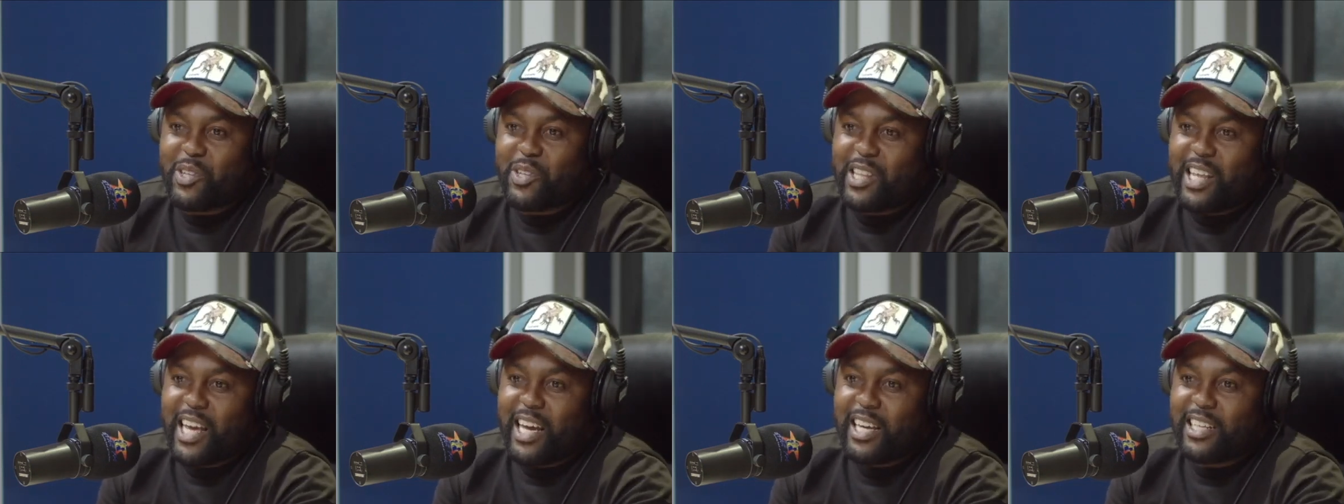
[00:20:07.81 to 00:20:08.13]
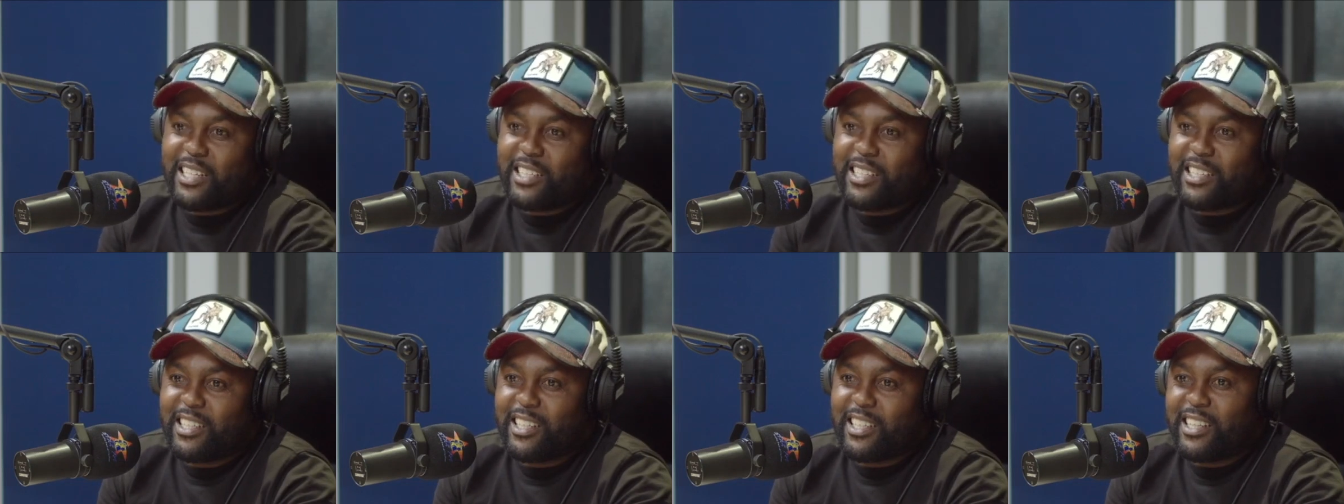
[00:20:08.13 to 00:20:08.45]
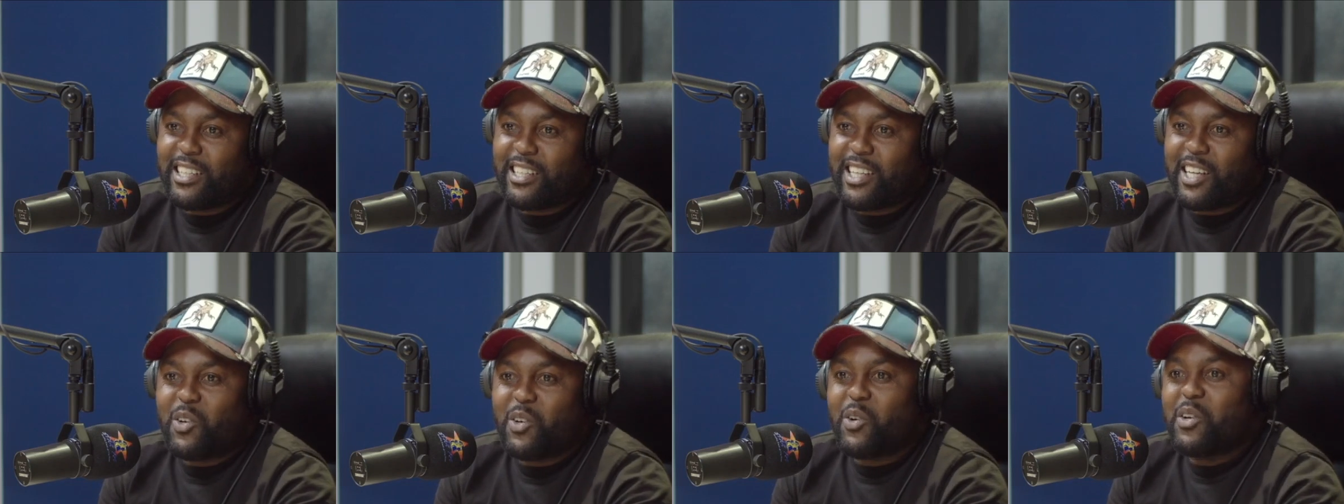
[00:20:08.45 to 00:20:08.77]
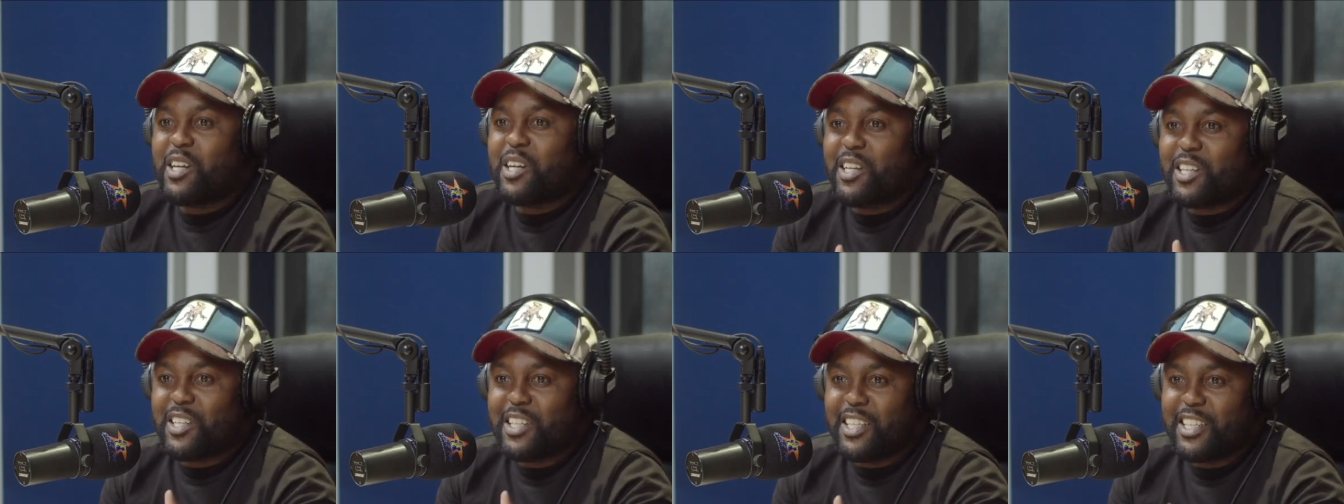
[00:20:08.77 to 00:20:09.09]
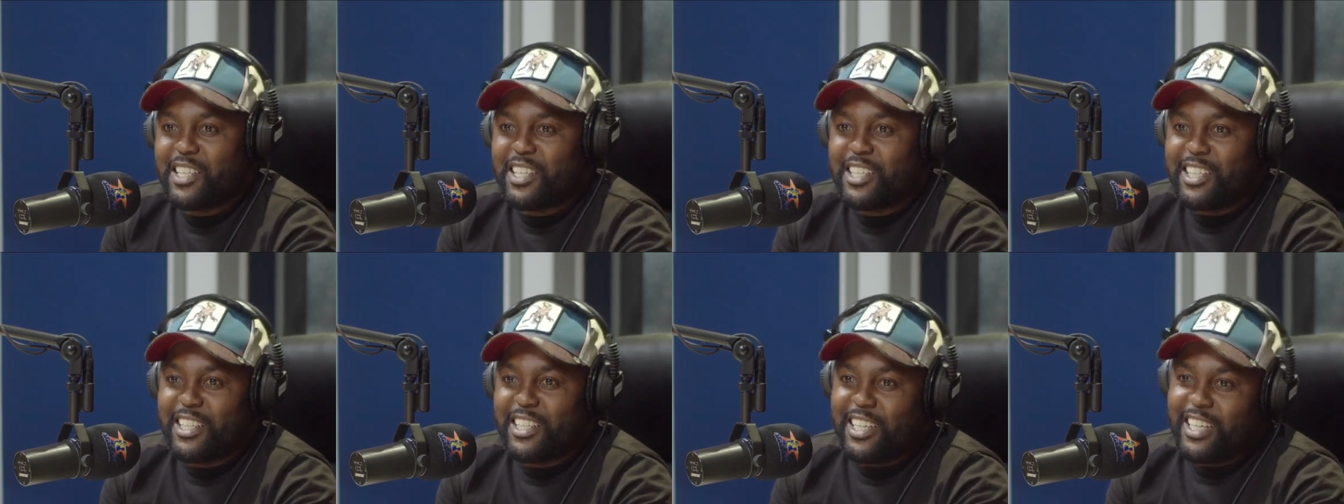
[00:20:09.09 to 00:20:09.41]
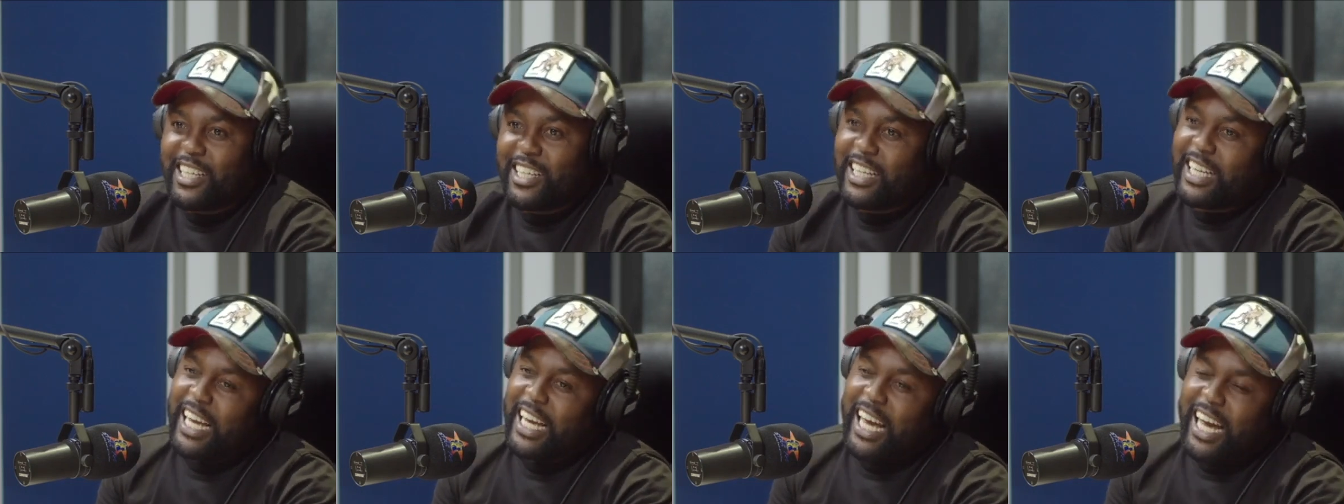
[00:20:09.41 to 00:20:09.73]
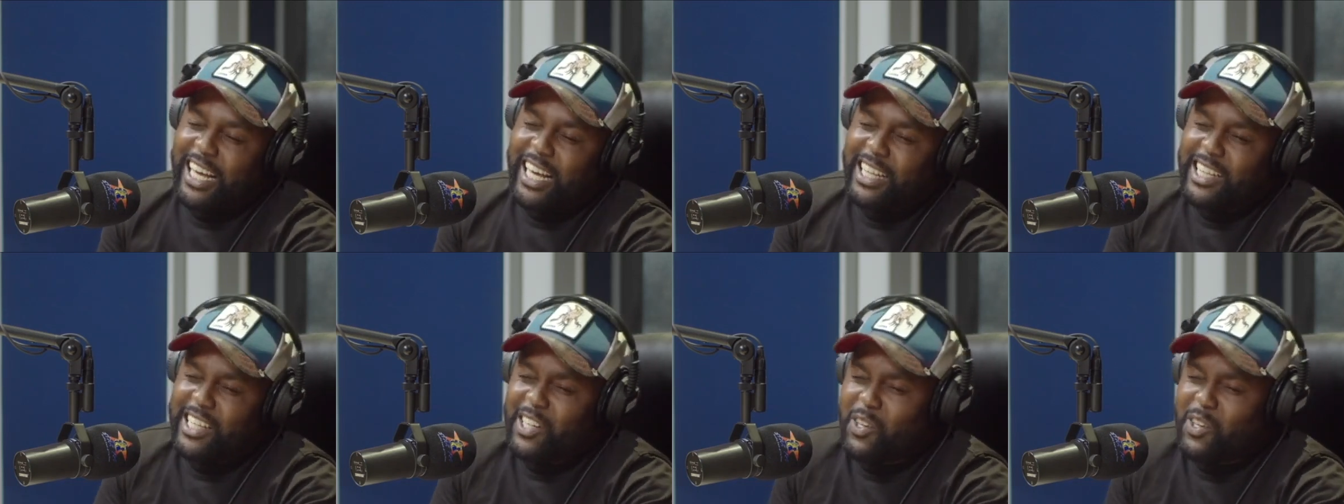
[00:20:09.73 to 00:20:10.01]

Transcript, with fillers: for mm-hmm. that uh, non-disclosure. Yeah,